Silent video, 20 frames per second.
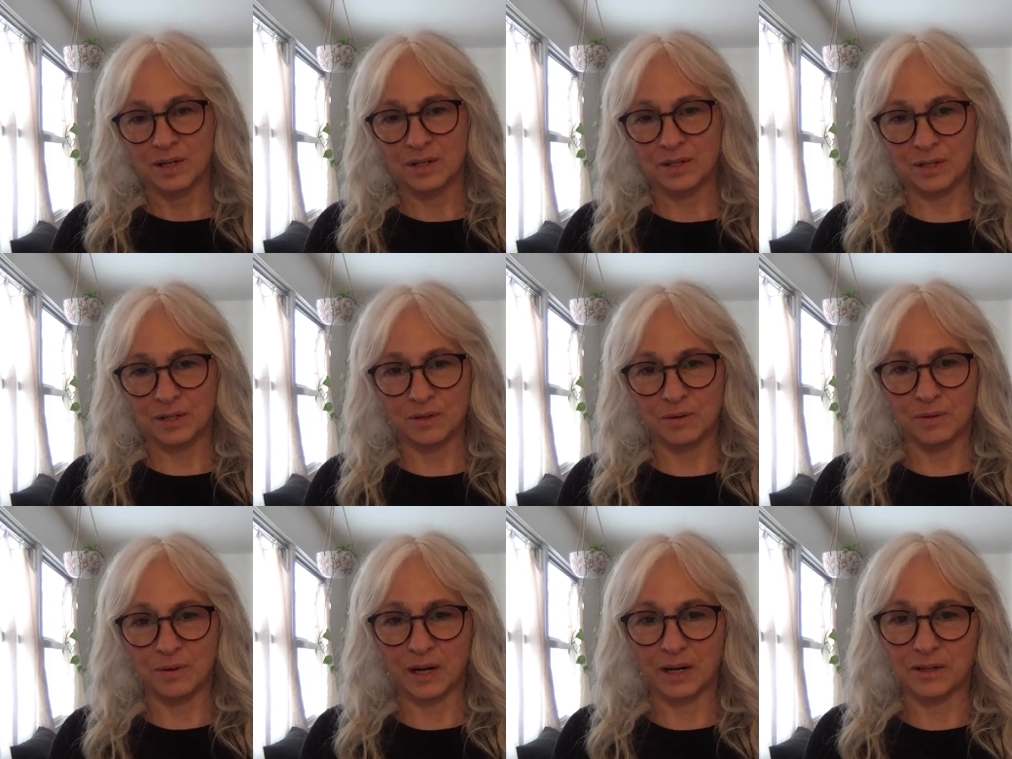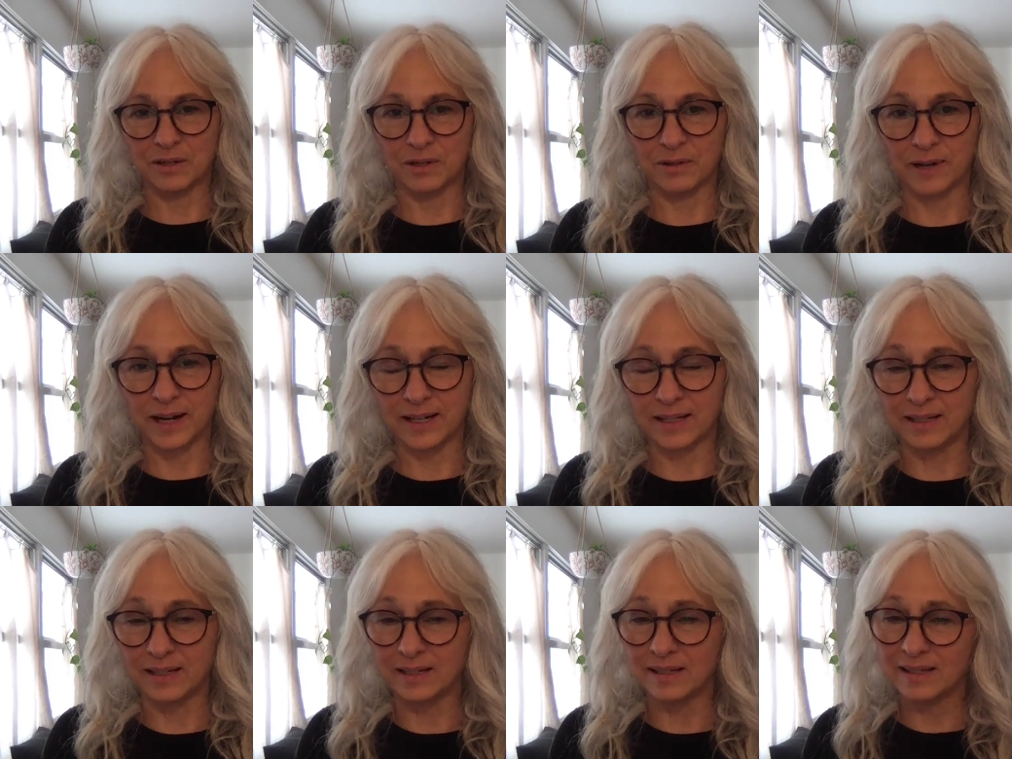to our
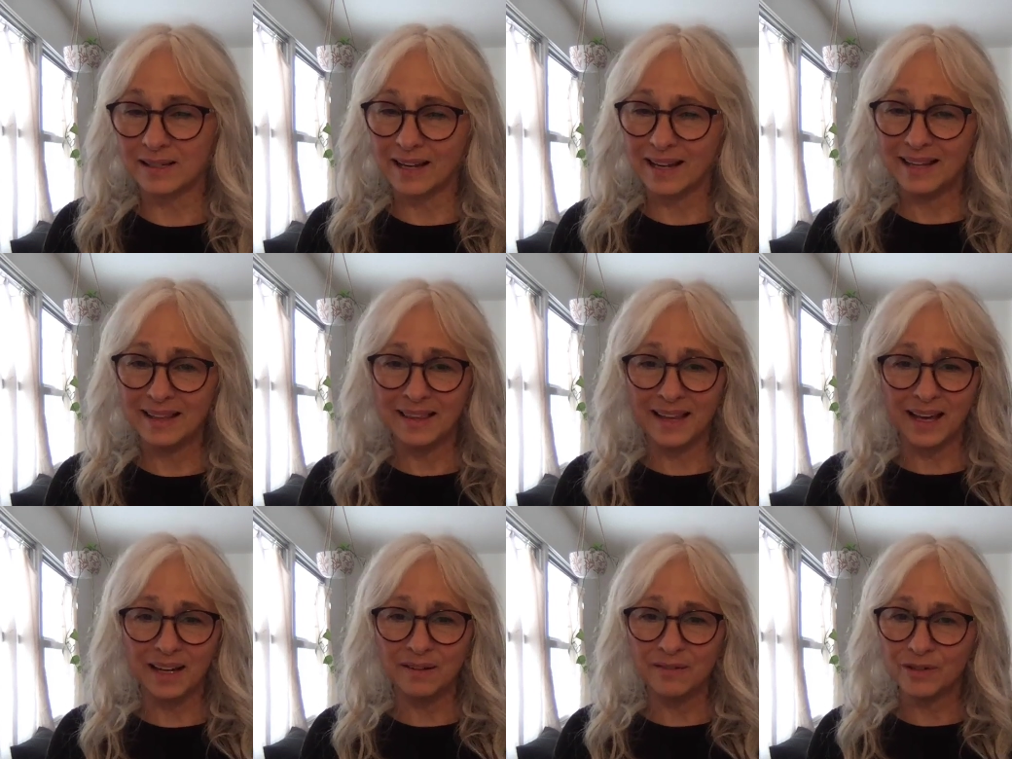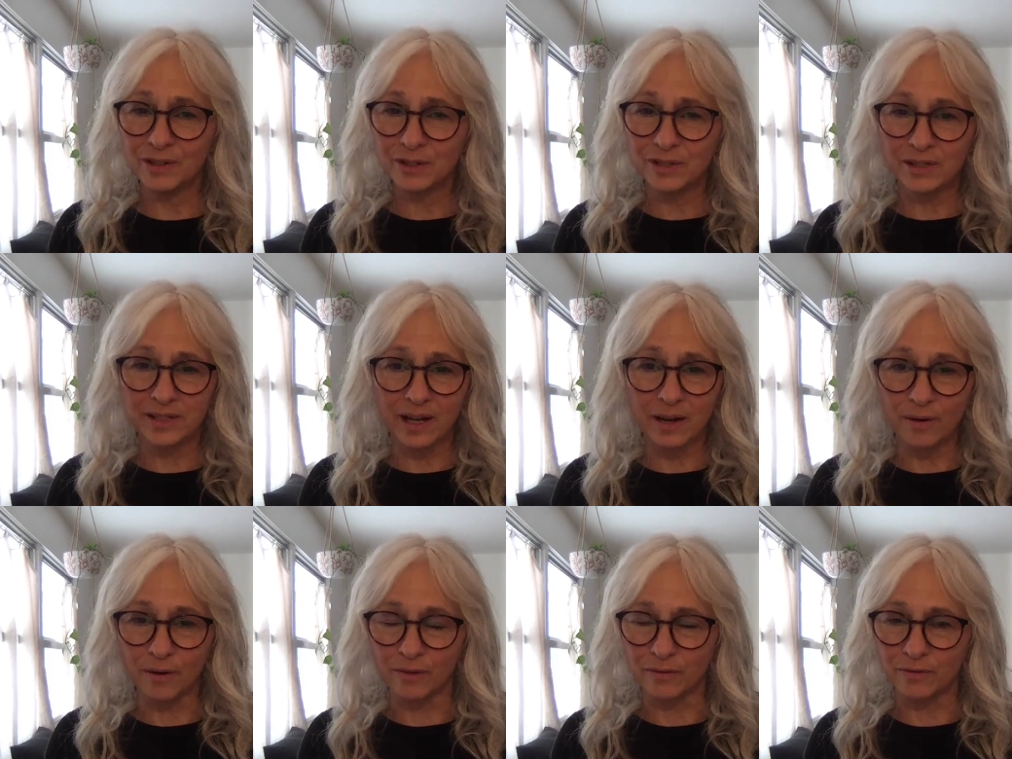directees and that of
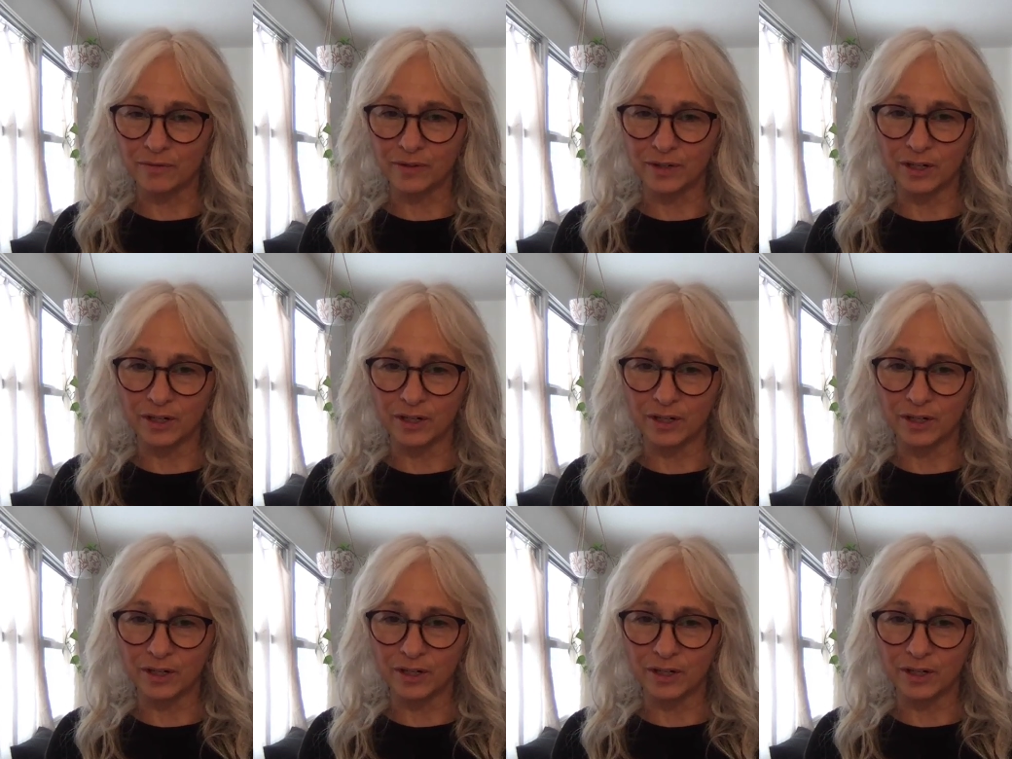ourselves.